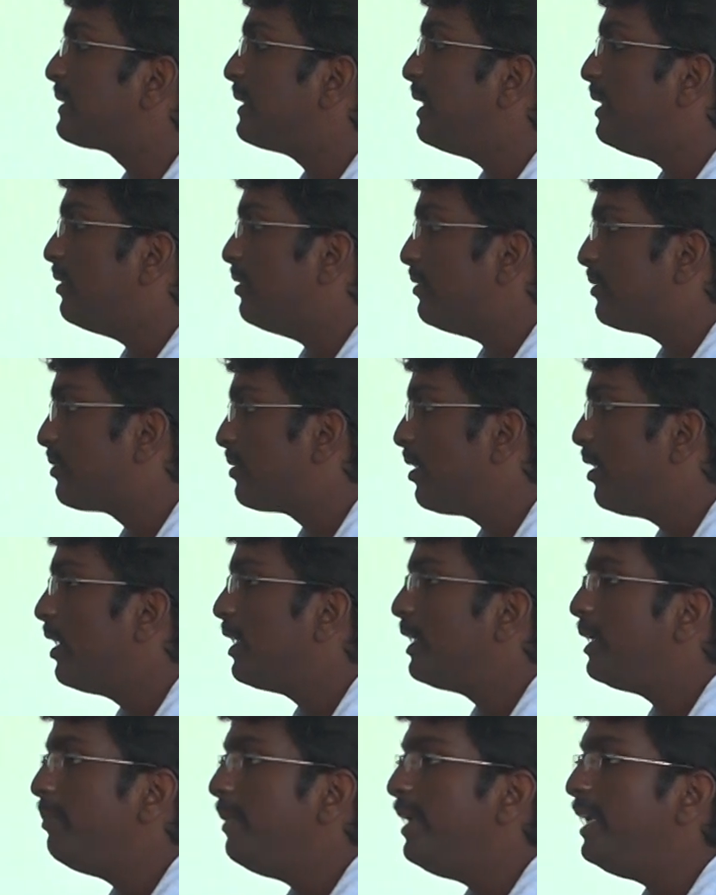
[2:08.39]
cycles.
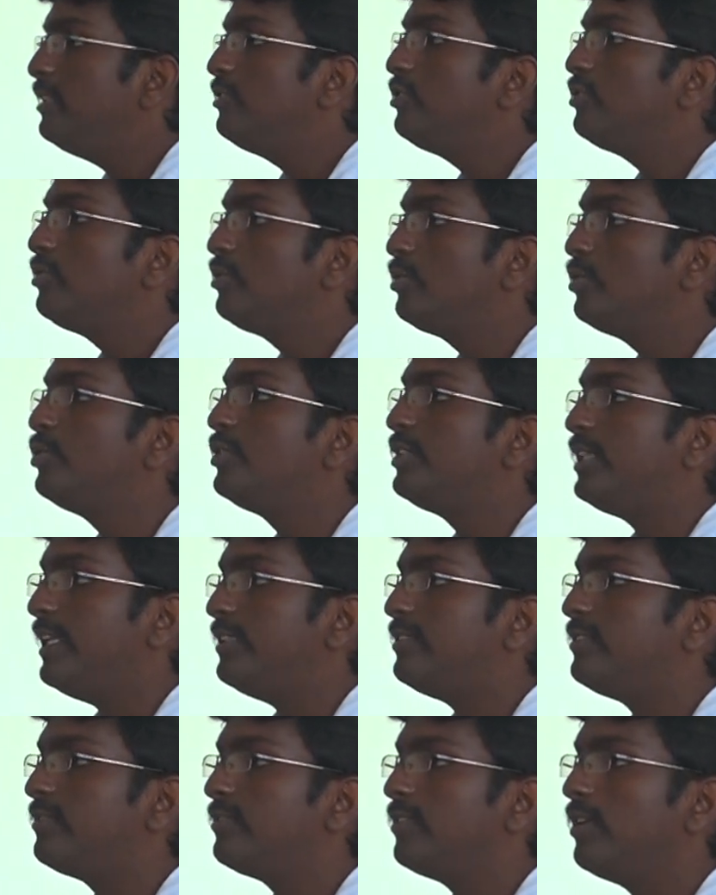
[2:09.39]
It means 2
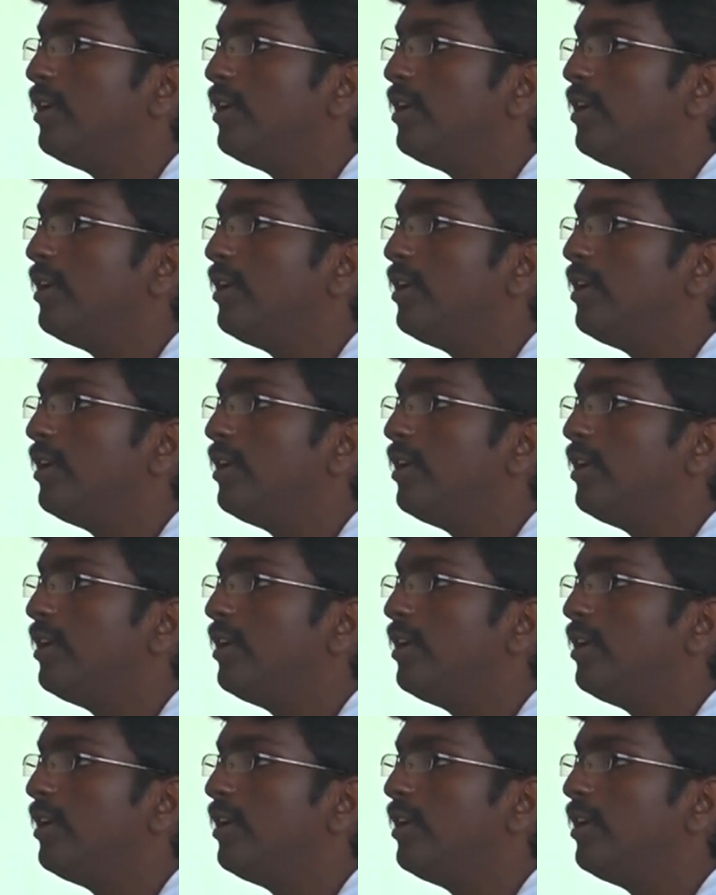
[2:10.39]
states.